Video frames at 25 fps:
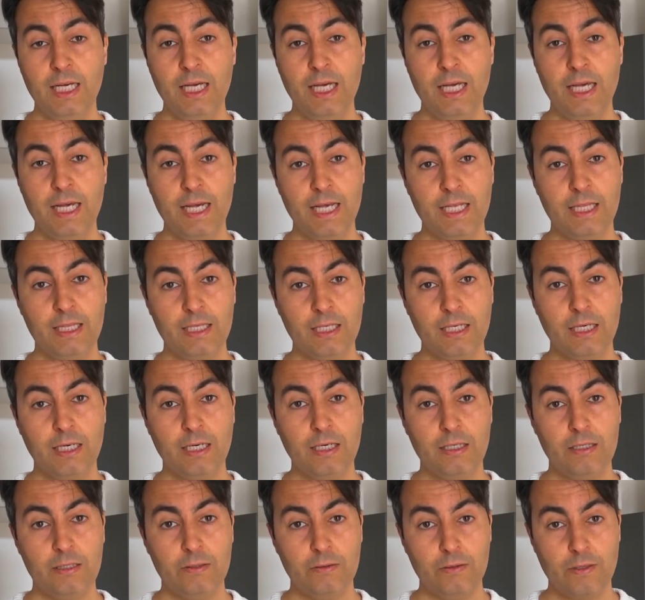in
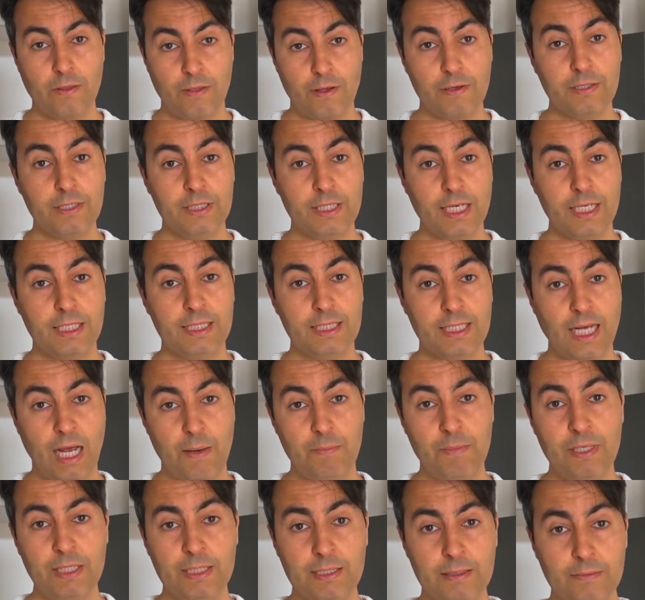the 30-day
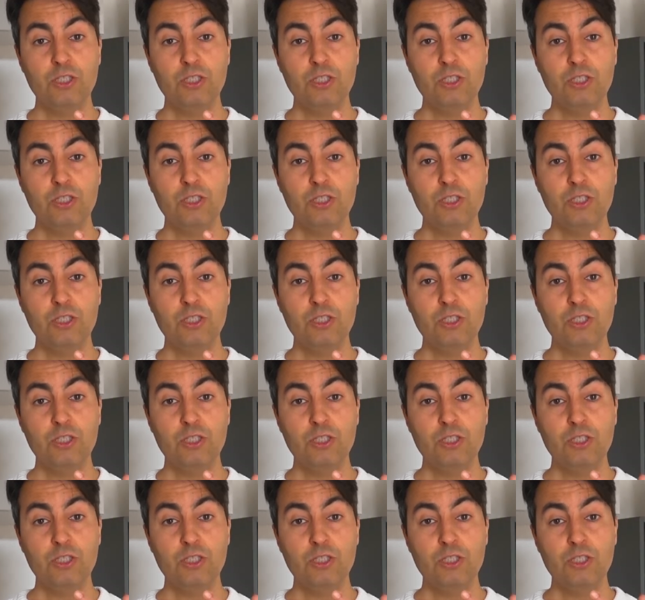summit.